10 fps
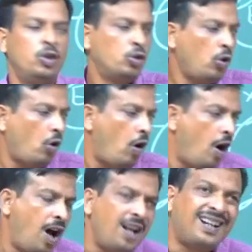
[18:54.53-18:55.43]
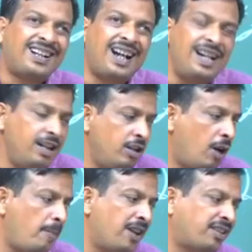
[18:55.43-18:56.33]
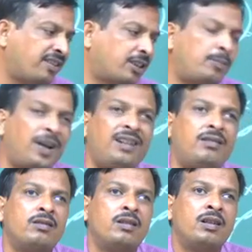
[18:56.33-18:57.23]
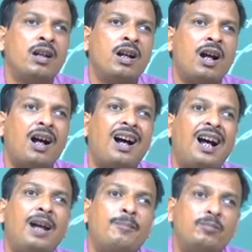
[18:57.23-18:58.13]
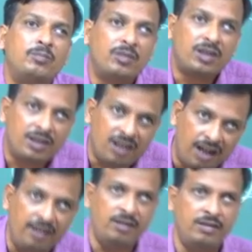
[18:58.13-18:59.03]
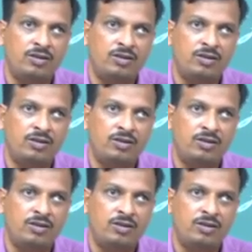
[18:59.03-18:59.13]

So, all kind of assessment I have done.